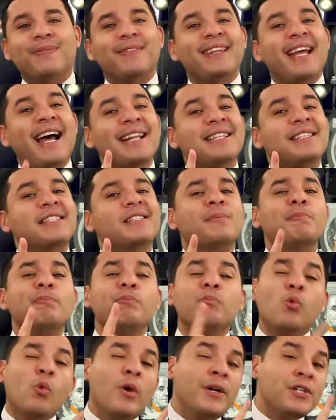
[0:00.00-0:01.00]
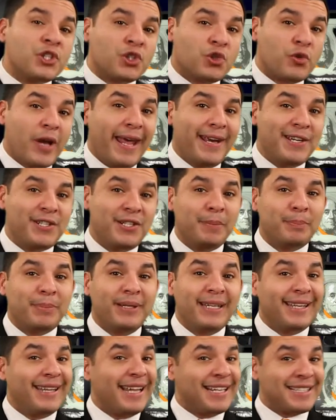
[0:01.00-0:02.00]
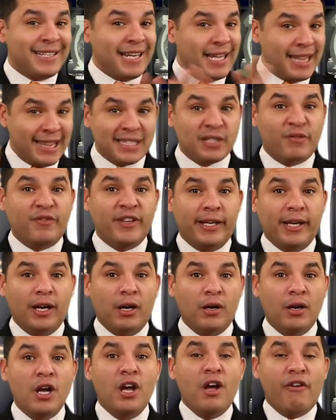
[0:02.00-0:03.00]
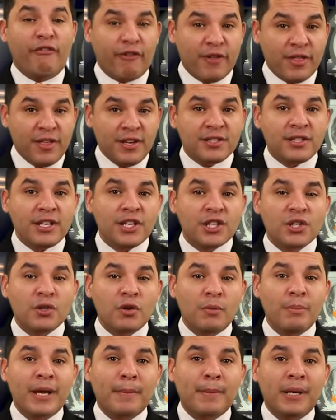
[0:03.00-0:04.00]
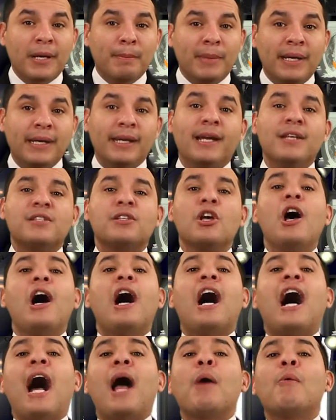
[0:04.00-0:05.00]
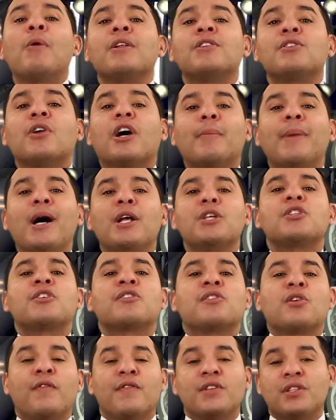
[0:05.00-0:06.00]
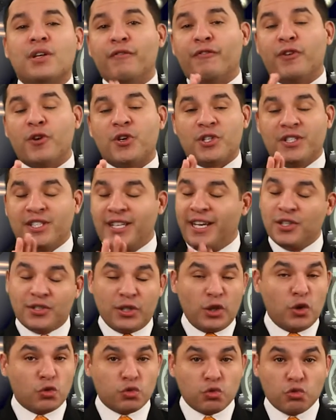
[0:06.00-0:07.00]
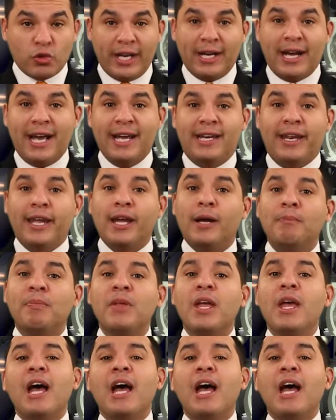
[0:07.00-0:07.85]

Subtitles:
That's one strategy, but that's not this video. For this issue of Make Money Mondays, I want to talk about service conversions. Here's a great idea.